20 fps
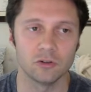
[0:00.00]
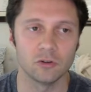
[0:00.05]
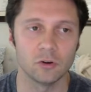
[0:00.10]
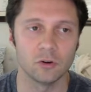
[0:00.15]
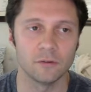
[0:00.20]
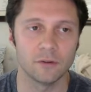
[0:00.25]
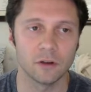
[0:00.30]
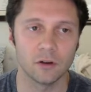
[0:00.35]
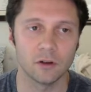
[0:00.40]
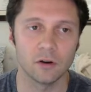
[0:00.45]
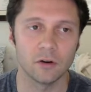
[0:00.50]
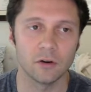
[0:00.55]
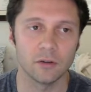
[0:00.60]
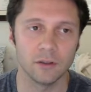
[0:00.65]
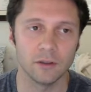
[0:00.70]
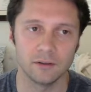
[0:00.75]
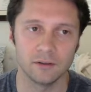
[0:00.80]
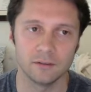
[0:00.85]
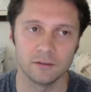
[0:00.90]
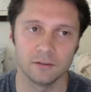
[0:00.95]
So if I call
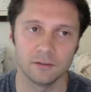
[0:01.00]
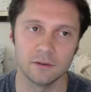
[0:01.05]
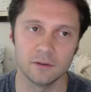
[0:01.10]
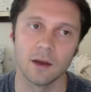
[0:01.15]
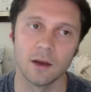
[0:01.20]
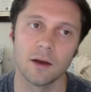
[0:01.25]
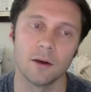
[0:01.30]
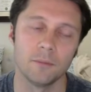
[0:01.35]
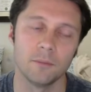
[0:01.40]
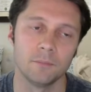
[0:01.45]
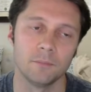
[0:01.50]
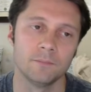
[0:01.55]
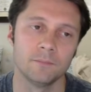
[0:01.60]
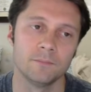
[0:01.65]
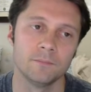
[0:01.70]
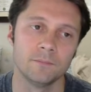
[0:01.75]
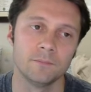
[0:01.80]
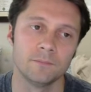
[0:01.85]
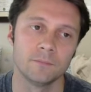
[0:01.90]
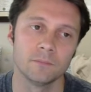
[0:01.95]
this
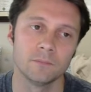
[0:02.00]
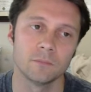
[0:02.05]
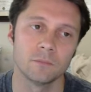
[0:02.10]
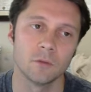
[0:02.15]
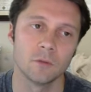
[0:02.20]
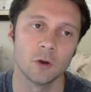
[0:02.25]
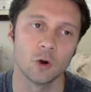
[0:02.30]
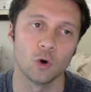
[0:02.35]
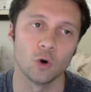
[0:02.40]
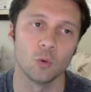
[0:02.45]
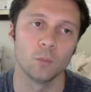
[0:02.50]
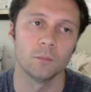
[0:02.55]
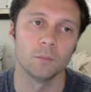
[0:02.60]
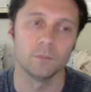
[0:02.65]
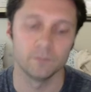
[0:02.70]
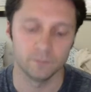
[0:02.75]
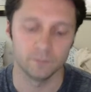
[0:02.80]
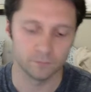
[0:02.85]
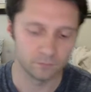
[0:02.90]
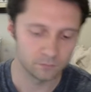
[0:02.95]
home
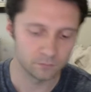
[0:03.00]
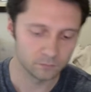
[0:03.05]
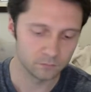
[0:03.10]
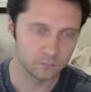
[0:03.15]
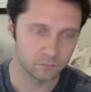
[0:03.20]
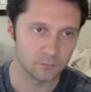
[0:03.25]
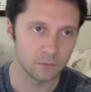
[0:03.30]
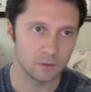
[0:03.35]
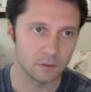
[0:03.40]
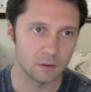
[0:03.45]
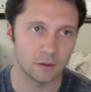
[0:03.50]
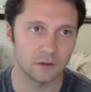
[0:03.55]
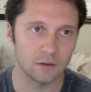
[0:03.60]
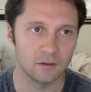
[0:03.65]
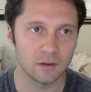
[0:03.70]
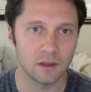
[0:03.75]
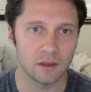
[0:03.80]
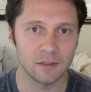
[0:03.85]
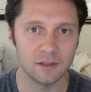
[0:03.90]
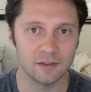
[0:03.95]

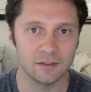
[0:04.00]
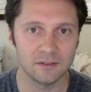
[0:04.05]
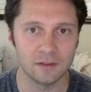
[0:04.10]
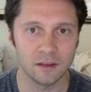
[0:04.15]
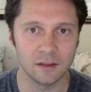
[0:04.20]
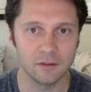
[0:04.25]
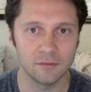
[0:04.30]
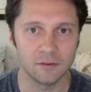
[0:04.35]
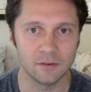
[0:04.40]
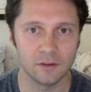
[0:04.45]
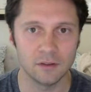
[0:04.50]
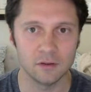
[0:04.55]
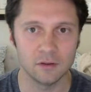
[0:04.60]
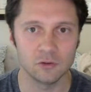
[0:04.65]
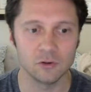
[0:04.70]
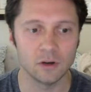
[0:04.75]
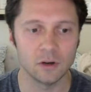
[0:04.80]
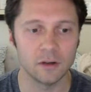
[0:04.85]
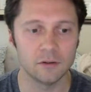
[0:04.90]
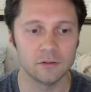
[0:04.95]
and then save and then
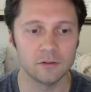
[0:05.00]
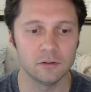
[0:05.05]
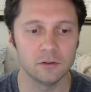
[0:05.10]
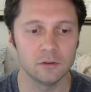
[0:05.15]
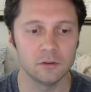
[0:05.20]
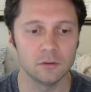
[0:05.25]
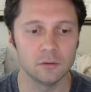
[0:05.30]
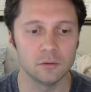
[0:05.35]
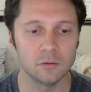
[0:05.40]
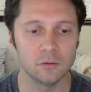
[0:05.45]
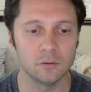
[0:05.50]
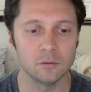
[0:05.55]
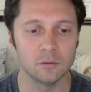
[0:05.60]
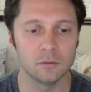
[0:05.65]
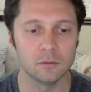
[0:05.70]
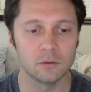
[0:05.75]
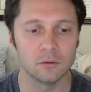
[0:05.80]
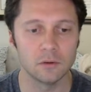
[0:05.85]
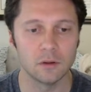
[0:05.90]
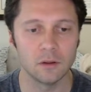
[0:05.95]
try to,
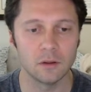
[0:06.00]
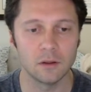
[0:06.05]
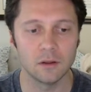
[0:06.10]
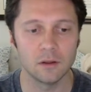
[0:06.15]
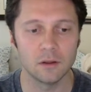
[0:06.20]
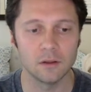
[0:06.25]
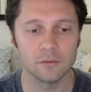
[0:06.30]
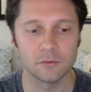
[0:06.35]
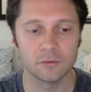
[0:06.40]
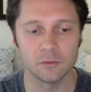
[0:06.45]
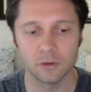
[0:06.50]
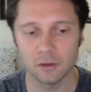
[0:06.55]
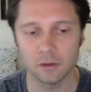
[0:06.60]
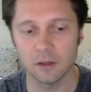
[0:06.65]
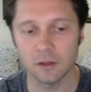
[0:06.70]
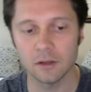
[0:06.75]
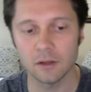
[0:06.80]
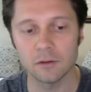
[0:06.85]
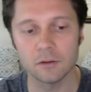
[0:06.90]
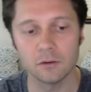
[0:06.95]
I'll have to run it
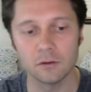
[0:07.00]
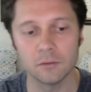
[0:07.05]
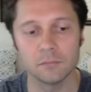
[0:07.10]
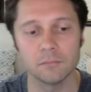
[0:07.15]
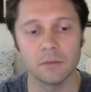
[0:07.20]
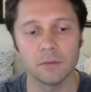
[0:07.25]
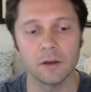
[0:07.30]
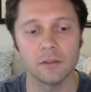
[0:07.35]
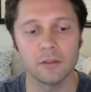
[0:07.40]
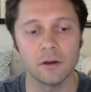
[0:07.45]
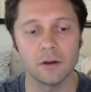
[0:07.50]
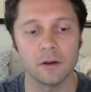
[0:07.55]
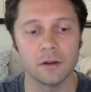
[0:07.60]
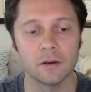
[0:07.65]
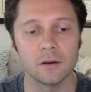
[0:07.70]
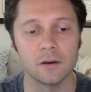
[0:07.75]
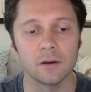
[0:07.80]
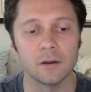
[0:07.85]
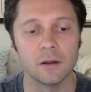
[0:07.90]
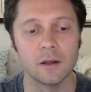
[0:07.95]
again. So
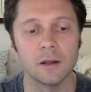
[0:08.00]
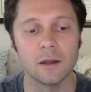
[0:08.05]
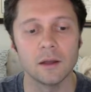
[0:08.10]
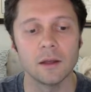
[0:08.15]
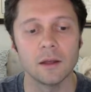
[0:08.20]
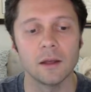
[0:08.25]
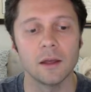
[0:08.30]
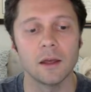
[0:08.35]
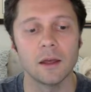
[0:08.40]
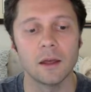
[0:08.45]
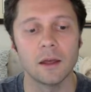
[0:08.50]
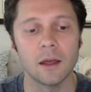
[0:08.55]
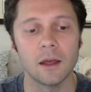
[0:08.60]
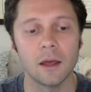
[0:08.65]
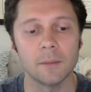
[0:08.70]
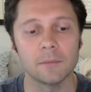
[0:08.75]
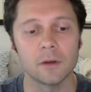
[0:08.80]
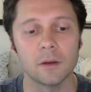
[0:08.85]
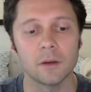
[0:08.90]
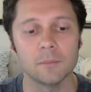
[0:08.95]
Python
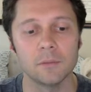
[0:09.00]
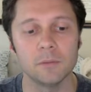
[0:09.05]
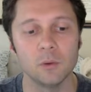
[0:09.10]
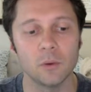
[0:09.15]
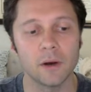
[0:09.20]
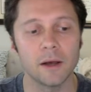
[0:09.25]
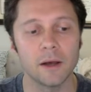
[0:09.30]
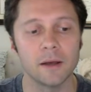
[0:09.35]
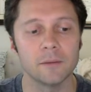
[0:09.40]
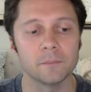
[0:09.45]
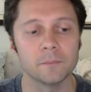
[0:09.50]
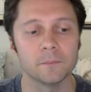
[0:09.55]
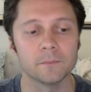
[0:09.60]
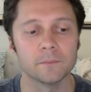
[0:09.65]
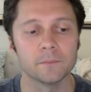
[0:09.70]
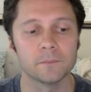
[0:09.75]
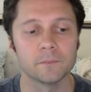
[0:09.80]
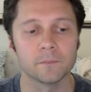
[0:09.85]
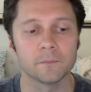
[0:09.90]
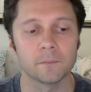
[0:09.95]
app.py,
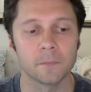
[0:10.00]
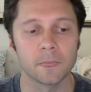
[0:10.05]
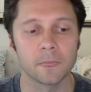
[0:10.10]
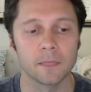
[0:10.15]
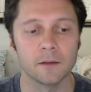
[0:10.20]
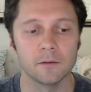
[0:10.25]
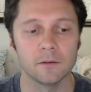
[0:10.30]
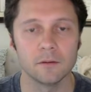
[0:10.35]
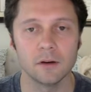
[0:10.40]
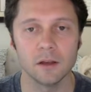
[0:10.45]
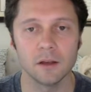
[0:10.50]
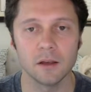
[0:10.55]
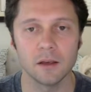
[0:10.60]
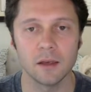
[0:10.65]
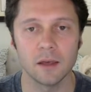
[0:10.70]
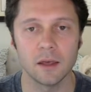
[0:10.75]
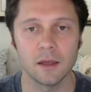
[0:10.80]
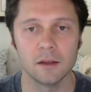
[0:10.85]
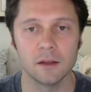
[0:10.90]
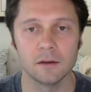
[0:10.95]
running
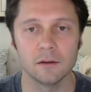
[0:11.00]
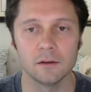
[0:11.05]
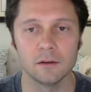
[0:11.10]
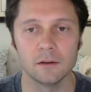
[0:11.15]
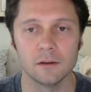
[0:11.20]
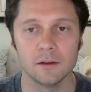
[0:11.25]
again.